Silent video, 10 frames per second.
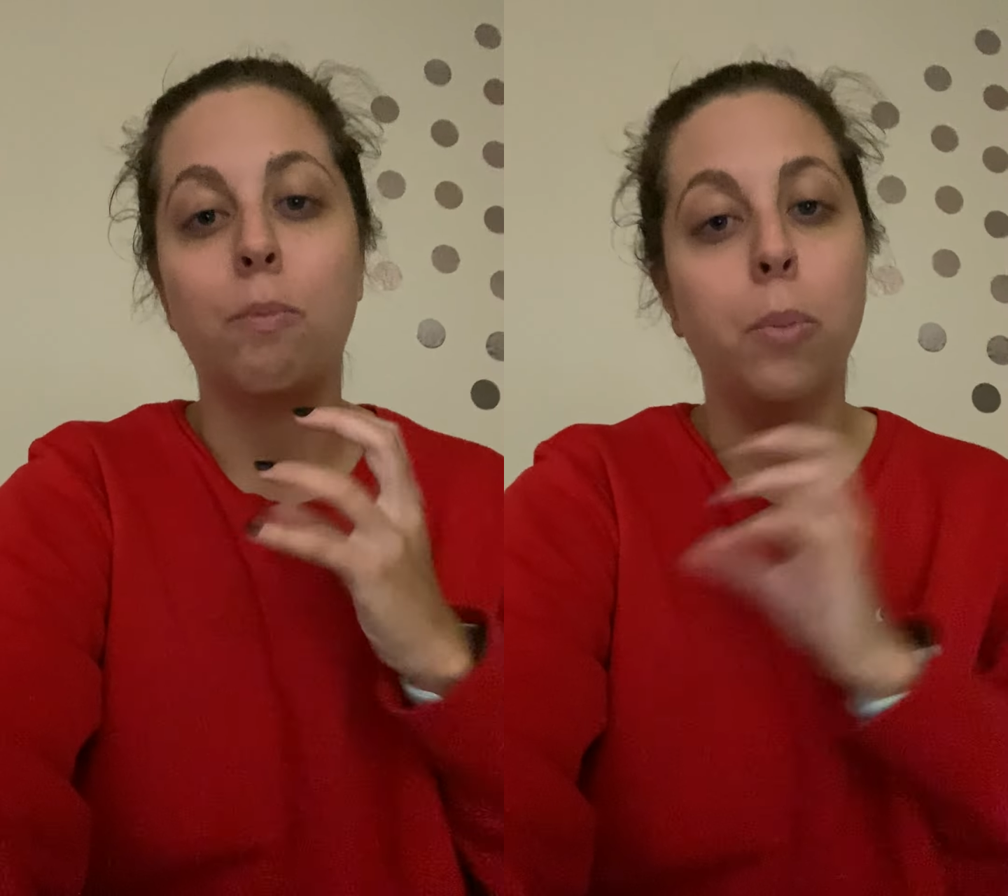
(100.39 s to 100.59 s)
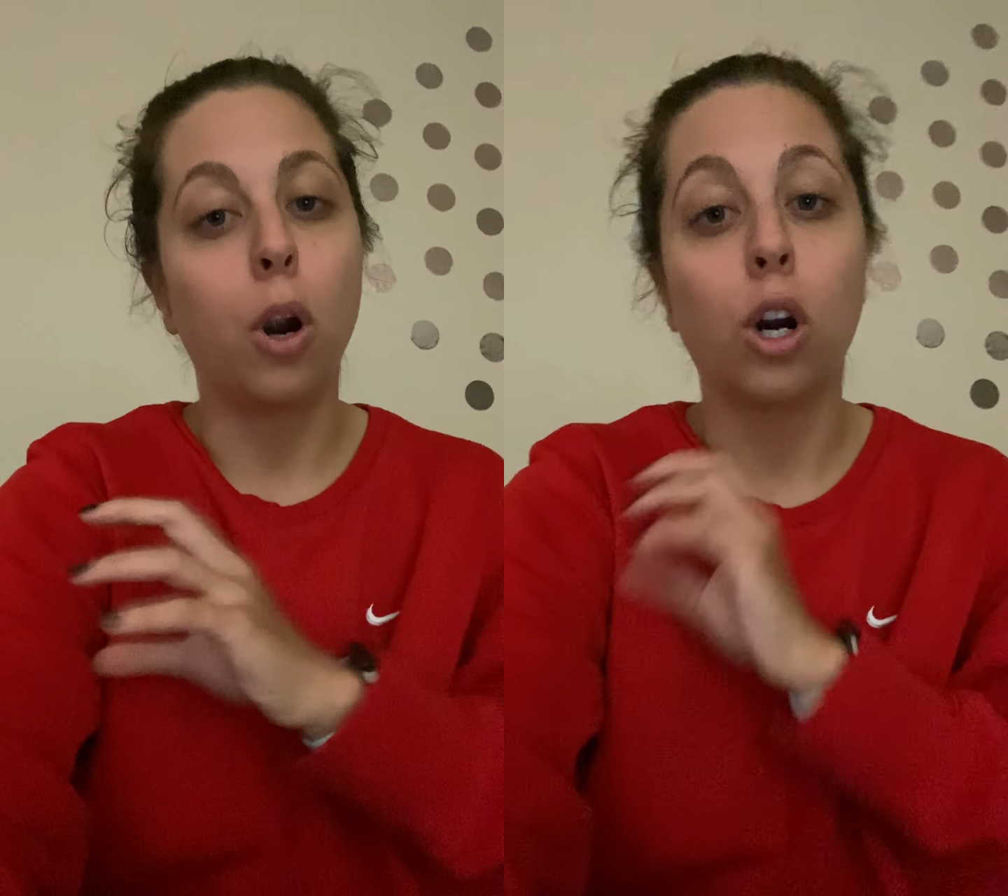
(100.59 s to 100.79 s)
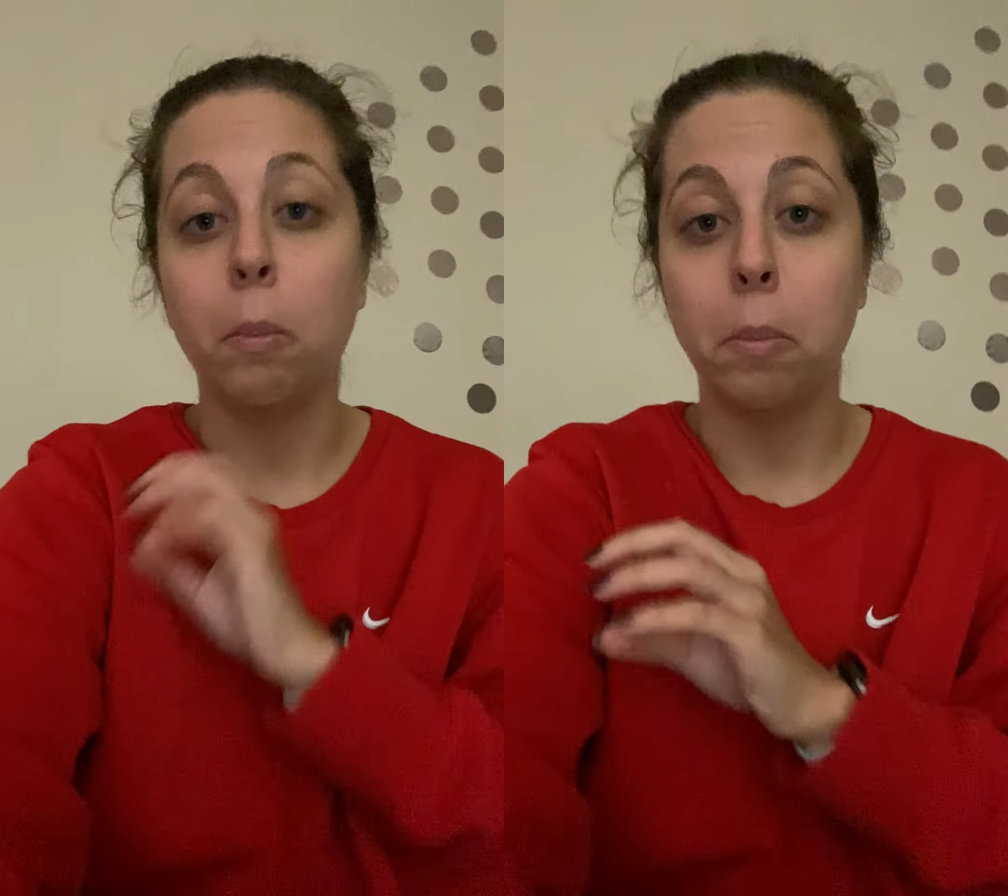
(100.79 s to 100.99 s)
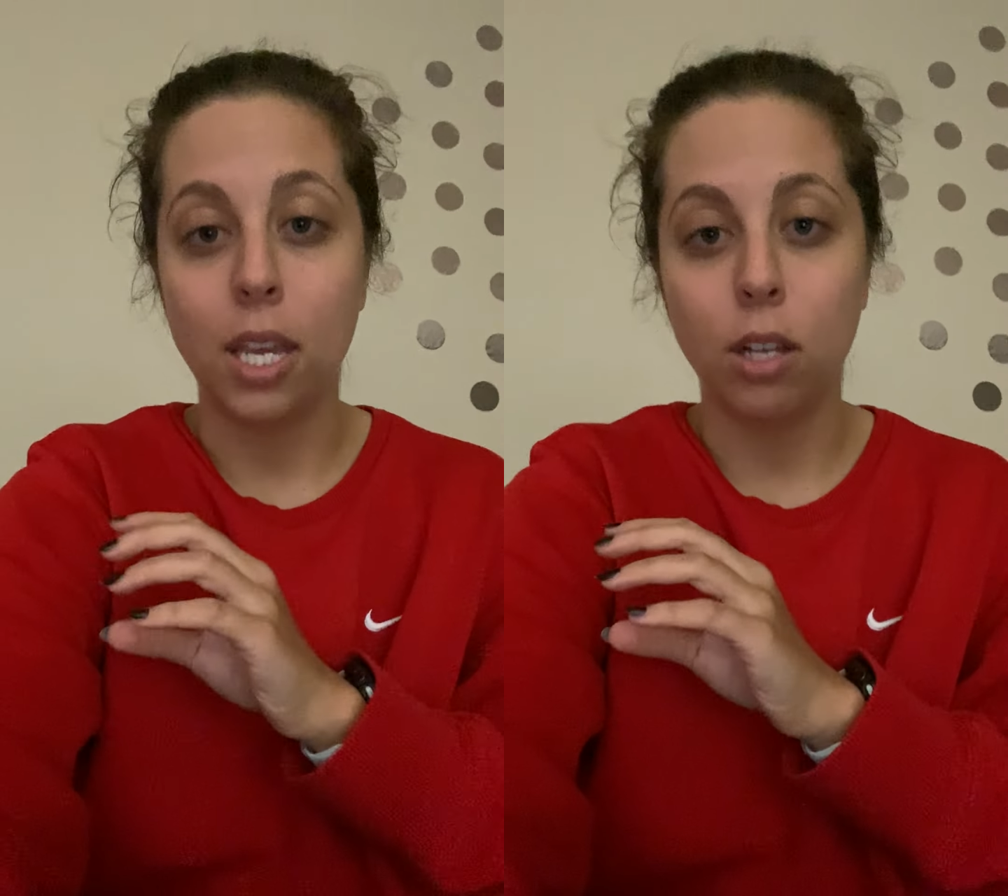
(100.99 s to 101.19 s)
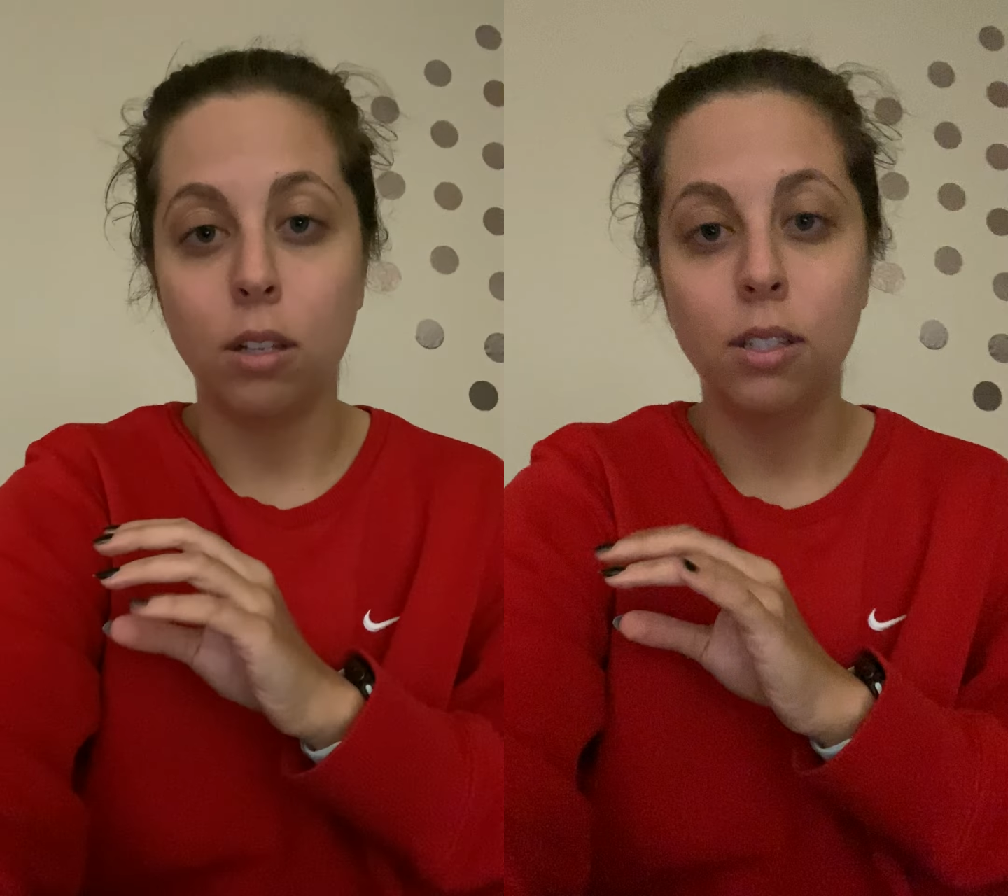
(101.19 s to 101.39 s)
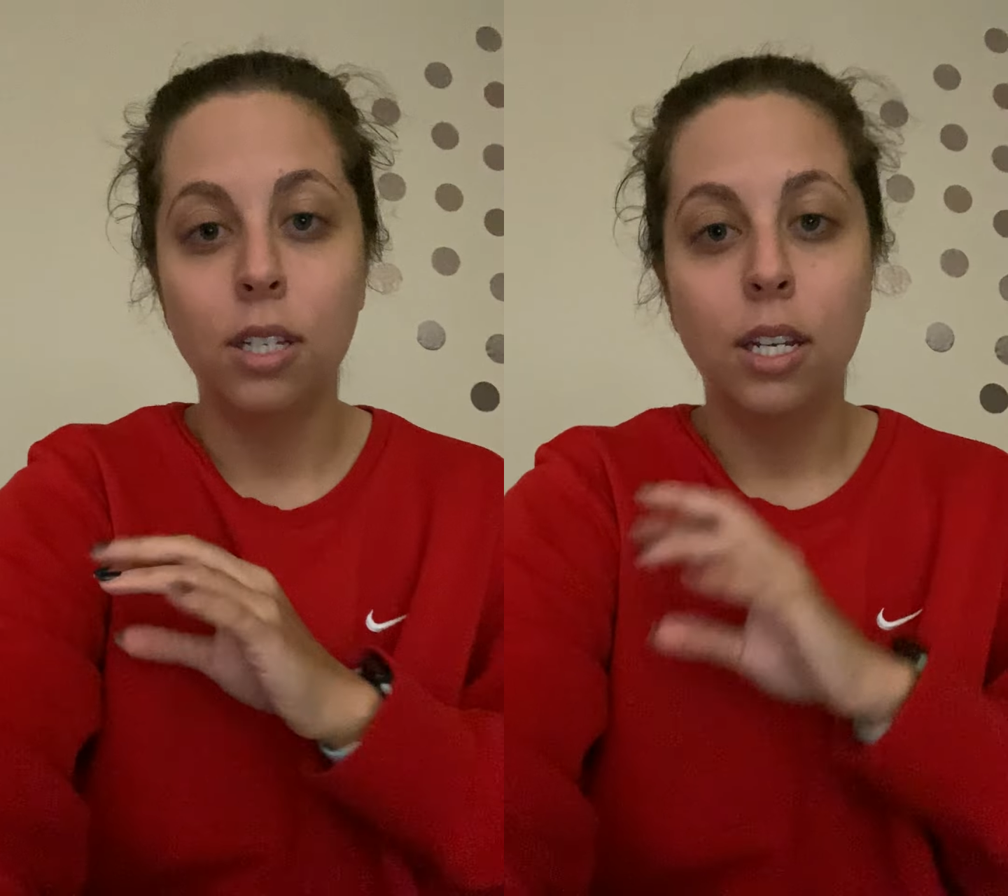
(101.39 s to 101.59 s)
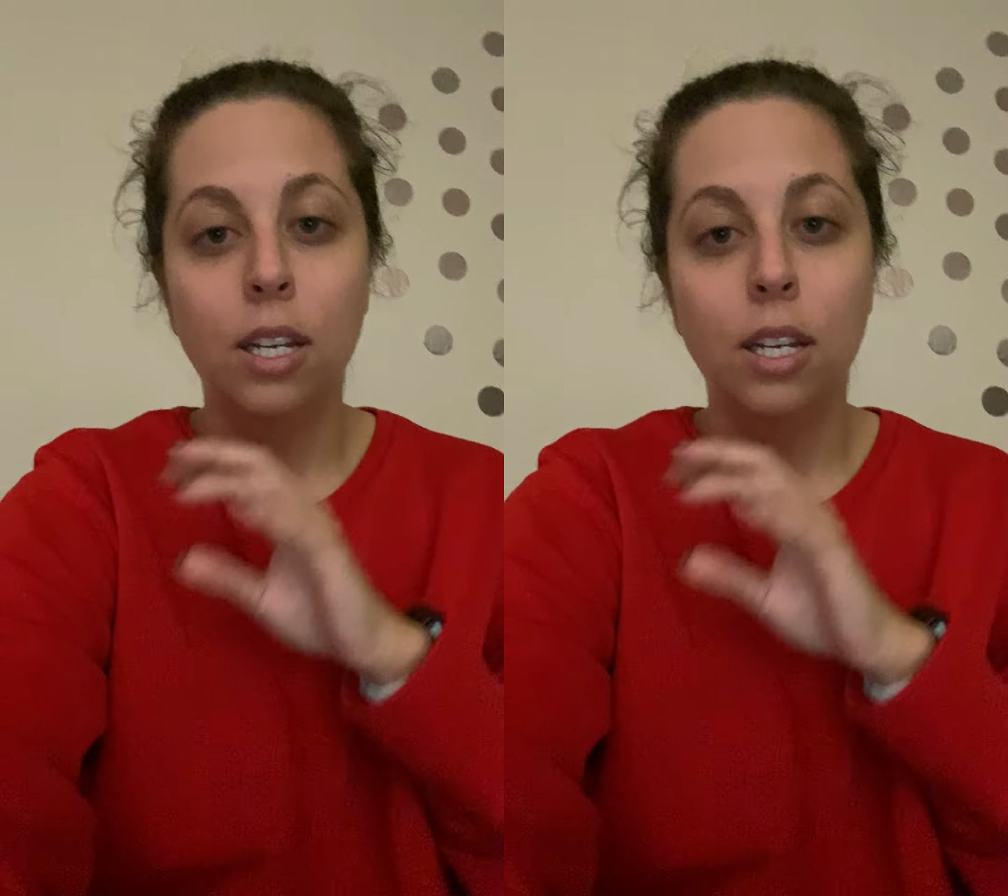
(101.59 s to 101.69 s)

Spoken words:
per meal,